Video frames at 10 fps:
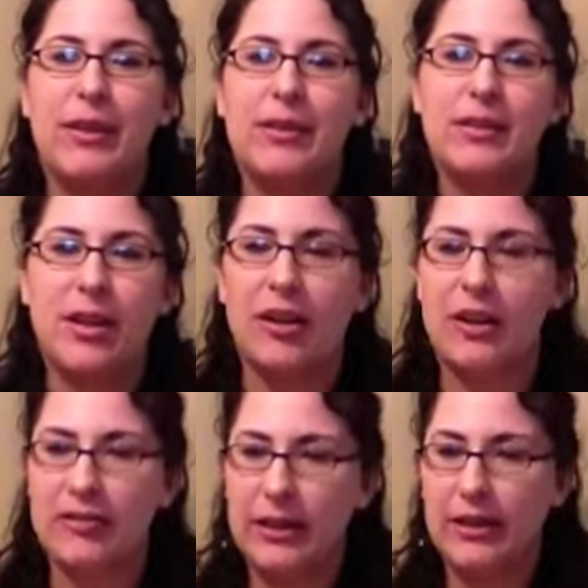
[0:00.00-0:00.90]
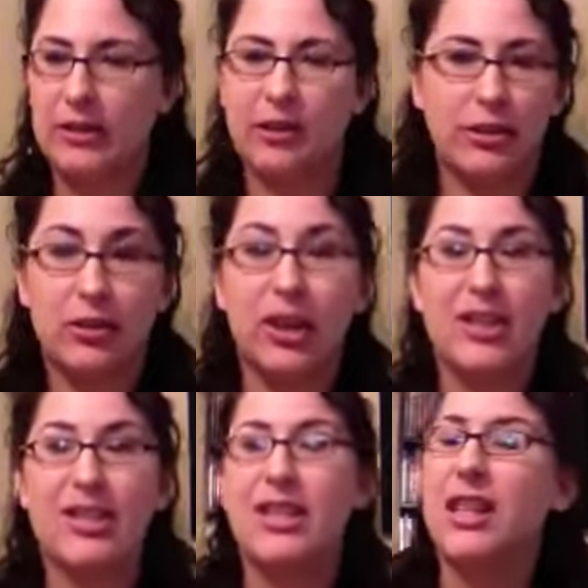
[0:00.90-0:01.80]
Sorry if I look all
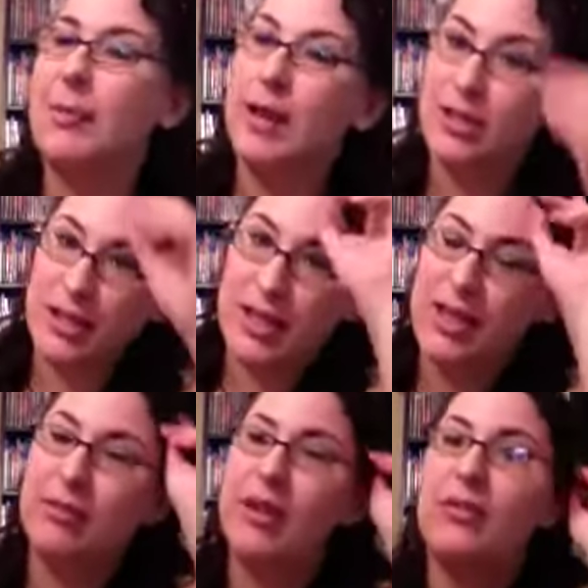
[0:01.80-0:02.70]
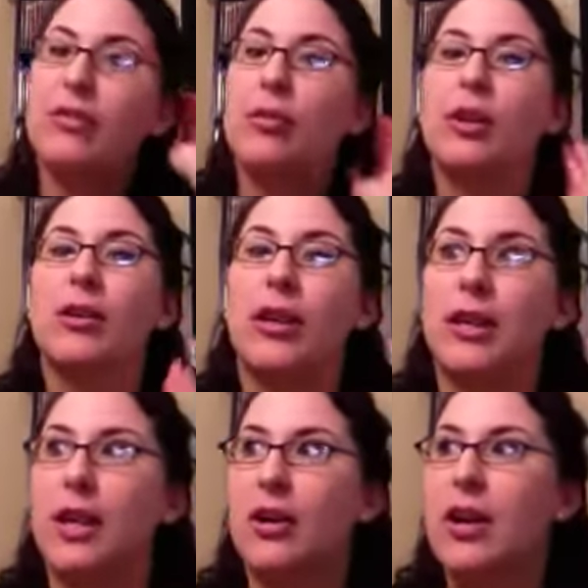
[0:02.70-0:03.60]
grungy, I'm actually getting ready for work right
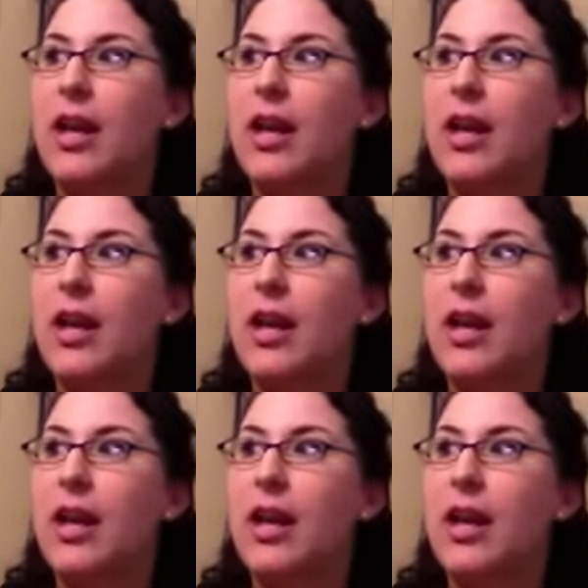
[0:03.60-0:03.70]
now.